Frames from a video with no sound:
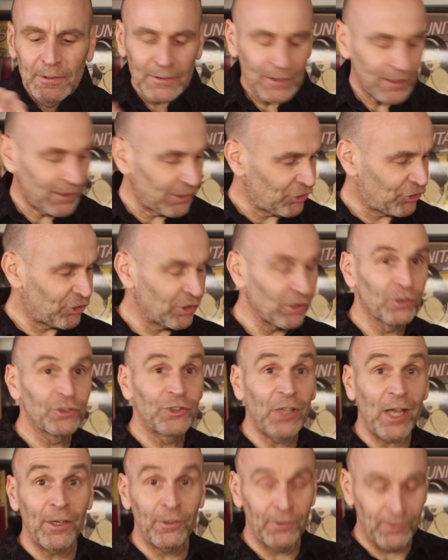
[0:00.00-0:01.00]
get it chilled
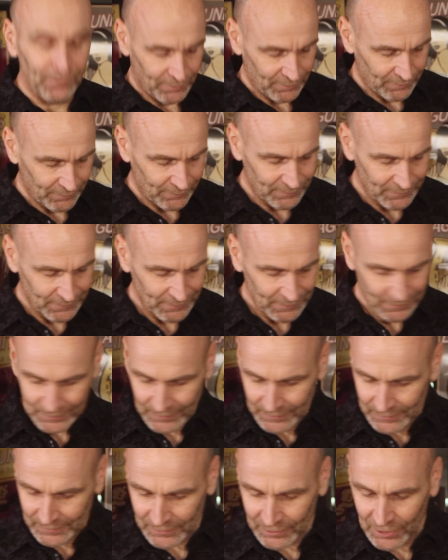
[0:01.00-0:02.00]
down,
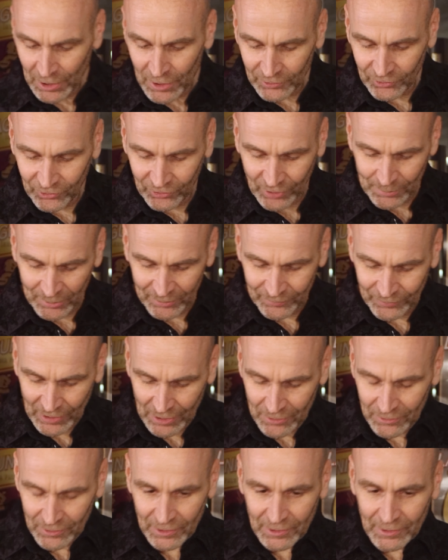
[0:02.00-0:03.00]
cut some of
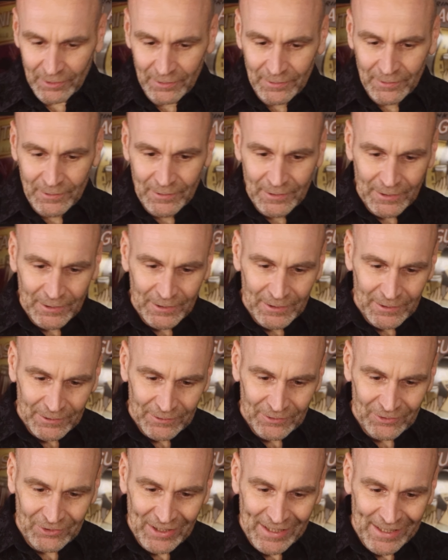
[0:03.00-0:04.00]
our
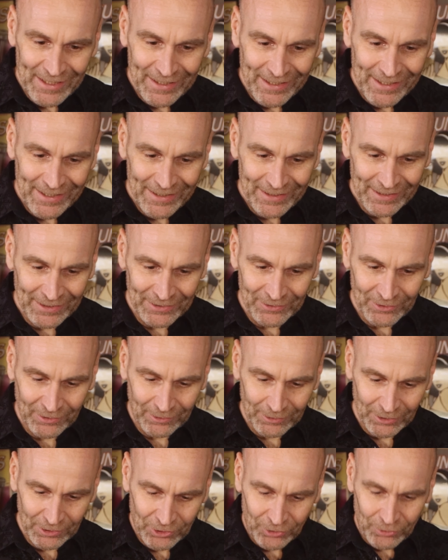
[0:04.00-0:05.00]
dairy and
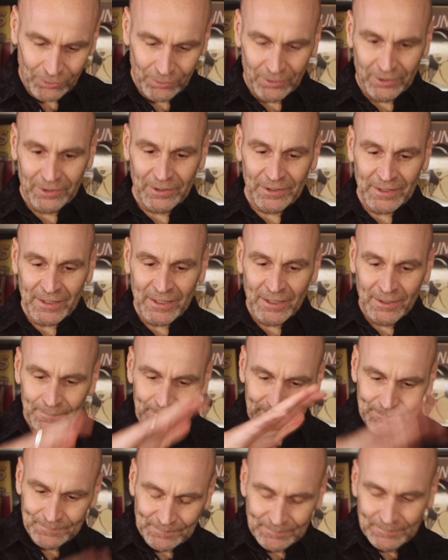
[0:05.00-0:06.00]
our liqueur in
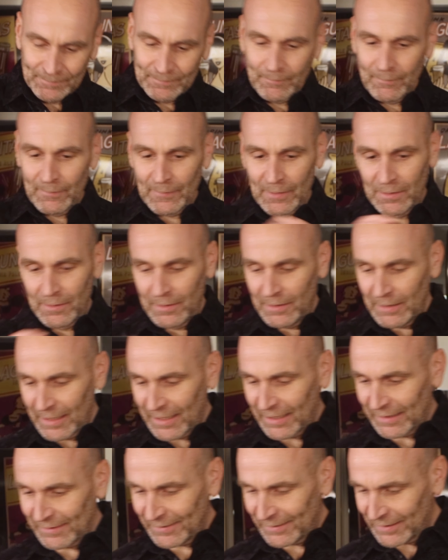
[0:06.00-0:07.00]
there,
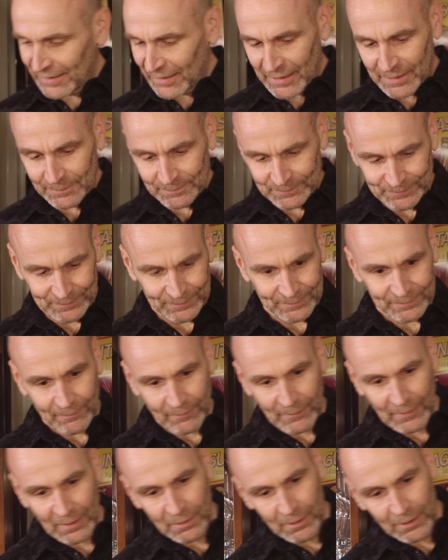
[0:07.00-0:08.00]
and
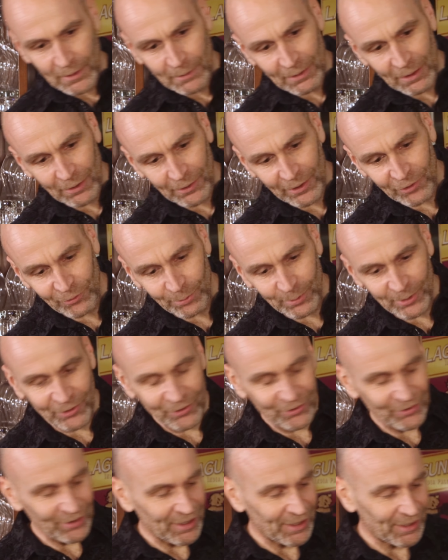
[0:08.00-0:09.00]
well, this
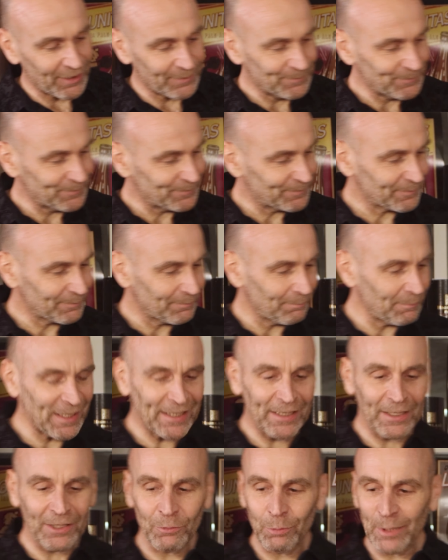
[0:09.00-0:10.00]
one's
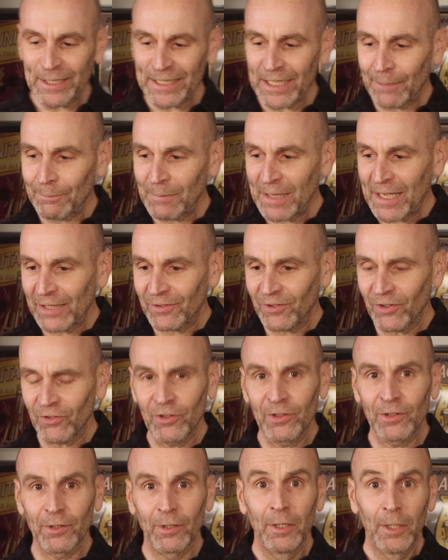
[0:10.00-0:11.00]
making quite a mess,
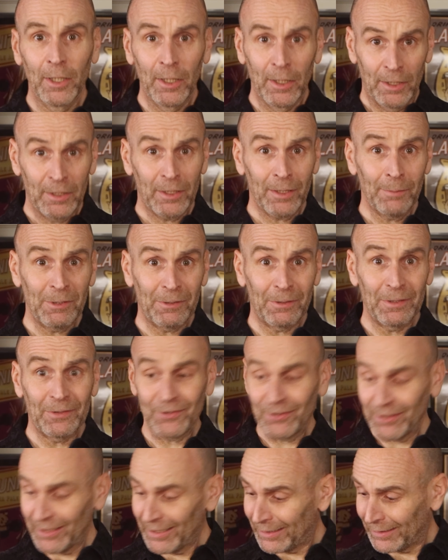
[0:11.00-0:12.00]
isn't it? Give me 1
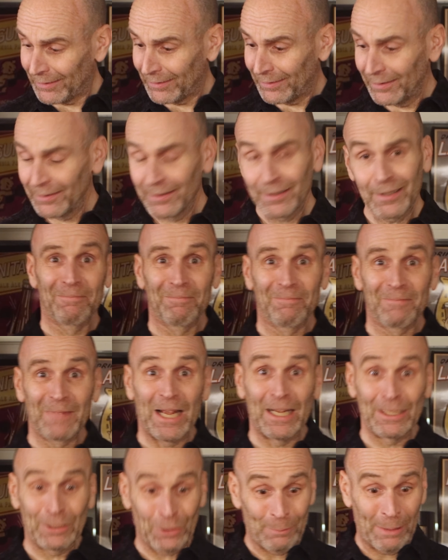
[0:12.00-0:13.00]
second.
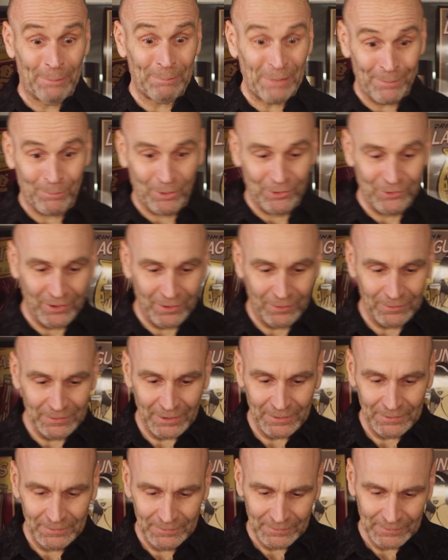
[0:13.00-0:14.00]
I got my paper towel
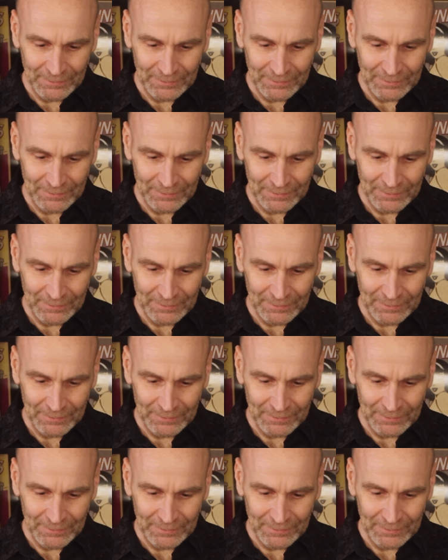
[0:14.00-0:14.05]
now.